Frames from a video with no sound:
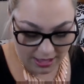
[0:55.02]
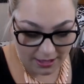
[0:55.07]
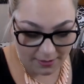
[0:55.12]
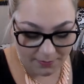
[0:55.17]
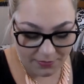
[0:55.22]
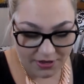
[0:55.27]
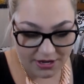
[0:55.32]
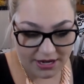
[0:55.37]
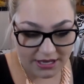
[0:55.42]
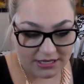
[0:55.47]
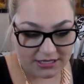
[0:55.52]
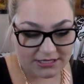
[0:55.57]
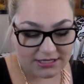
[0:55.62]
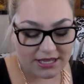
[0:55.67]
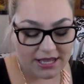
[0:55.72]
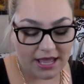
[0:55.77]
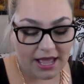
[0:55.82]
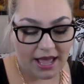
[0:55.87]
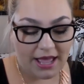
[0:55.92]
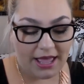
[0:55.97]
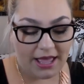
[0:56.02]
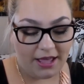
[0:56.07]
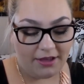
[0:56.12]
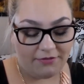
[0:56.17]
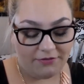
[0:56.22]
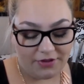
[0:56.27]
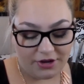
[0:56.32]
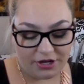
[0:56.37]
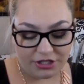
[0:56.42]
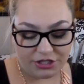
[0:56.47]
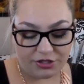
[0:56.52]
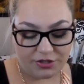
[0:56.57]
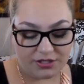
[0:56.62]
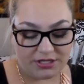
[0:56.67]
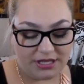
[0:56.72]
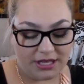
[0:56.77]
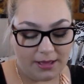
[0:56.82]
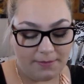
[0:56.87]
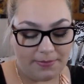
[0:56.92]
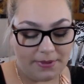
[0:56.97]
The next thing I have finished
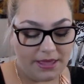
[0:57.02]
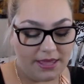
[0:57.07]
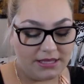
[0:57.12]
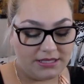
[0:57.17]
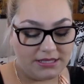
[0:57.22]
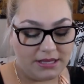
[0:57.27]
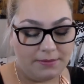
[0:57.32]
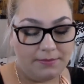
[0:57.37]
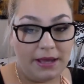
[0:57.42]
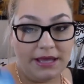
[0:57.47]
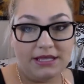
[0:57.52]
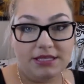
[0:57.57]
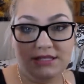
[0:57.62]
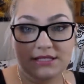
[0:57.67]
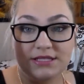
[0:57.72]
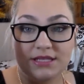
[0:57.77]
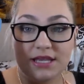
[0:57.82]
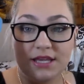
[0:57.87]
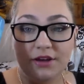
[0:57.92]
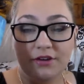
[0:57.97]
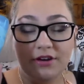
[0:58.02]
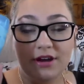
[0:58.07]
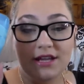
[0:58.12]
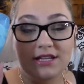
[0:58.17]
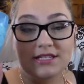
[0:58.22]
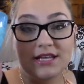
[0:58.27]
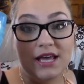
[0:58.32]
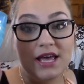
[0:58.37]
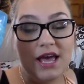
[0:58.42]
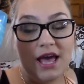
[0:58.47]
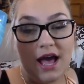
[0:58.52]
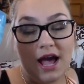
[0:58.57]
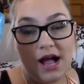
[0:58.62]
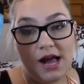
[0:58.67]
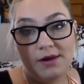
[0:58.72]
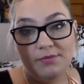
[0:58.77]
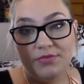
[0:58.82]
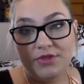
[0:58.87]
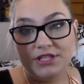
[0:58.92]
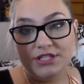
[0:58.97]
using up is my Secret.
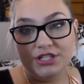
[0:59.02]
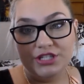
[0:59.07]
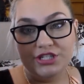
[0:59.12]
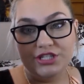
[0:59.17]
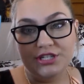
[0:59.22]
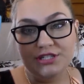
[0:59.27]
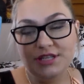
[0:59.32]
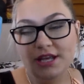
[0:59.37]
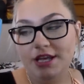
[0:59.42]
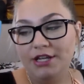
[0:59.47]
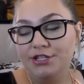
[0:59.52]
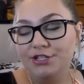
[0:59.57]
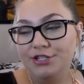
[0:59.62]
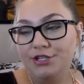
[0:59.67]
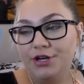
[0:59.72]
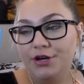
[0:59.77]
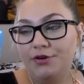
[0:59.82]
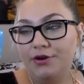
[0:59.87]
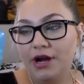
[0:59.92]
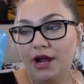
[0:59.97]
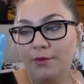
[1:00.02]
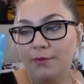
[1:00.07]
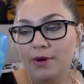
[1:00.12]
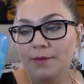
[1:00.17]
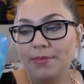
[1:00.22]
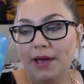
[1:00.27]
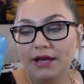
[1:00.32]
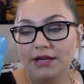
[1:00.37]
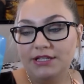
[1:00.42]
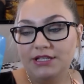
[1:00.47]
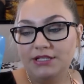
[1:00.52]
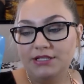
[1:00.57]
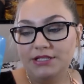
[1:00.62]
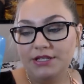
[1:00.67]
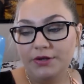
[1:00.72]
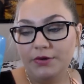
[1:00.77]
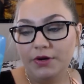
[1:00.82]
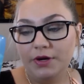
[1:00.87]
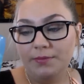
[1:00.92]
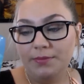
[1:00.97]
This is just a deodorant. I went back to
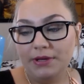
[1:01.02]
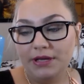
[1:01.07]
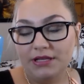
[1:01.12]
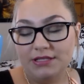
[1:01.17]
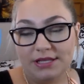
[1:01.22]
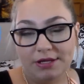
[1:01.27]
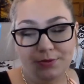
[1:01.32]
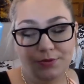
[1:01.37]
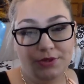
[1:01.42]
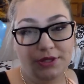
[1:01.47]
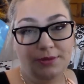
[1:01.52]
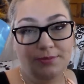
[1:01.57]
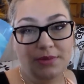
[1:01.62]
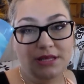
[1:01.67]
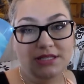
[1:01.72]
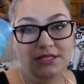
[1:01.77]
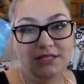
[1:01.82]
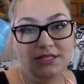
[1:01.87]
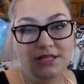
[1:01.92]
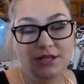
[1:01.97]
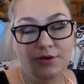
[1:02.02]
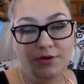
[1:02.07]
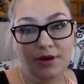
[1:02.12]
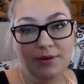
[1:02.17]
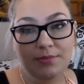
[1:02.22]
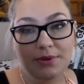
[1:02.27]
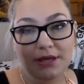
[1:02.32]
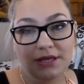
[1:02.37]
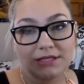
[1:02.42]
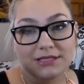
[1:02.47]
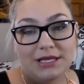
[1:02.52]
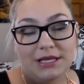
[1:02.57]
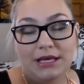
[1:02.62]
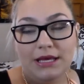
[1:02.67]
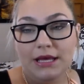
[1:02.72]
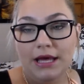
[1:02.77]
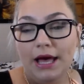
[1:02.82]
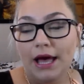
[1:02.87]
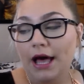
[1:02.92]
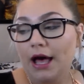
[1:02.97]
Secret because I really miss Secret because
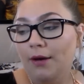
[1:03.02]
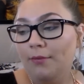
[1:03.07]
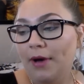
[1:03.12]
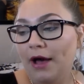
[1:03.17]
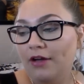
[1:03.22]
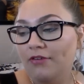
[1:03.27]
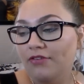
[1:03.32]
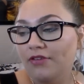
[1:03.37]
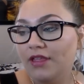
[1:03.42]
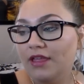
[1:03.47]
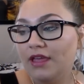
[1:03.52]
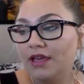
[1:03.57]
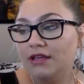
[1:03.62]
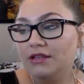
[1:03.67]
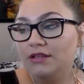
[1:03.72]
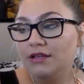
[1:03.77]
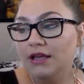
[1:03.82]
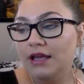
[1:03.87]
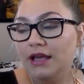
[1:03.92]
I feel like